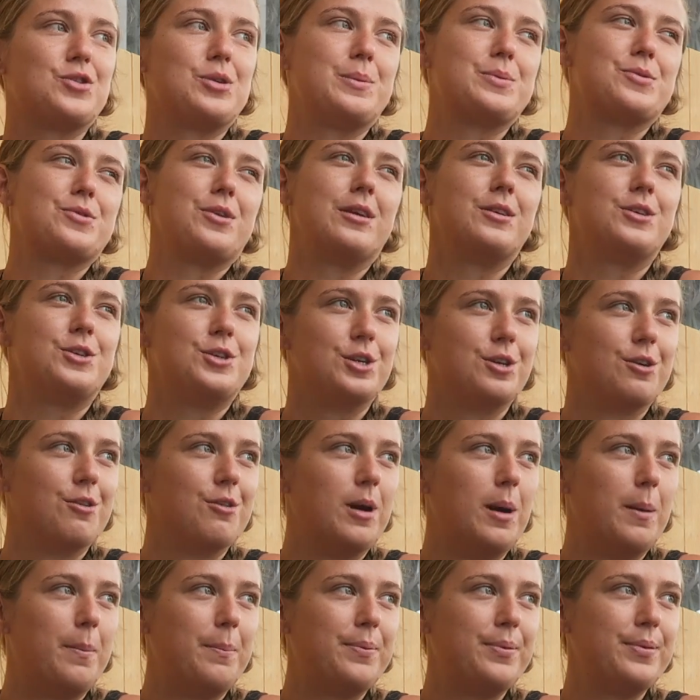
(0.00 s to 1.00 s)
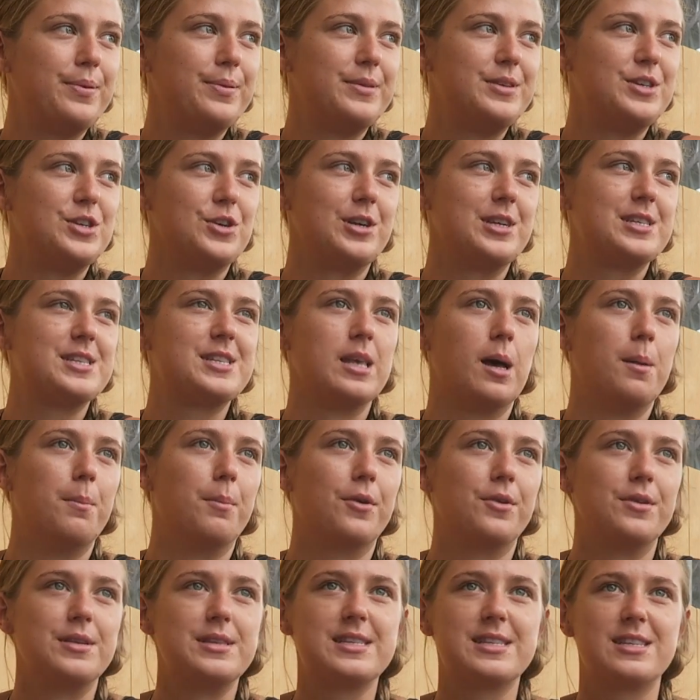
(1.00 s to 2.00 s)
trips around Europe during
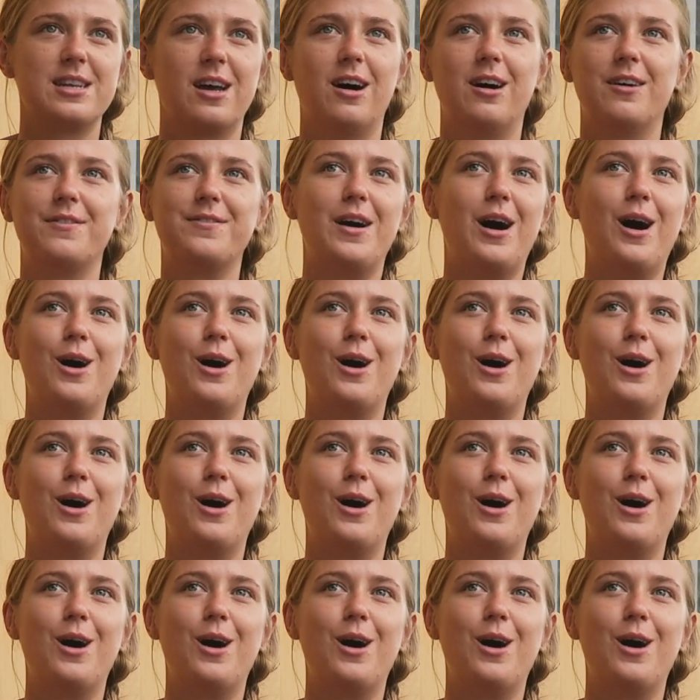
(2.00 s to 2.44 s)
summer and stuff.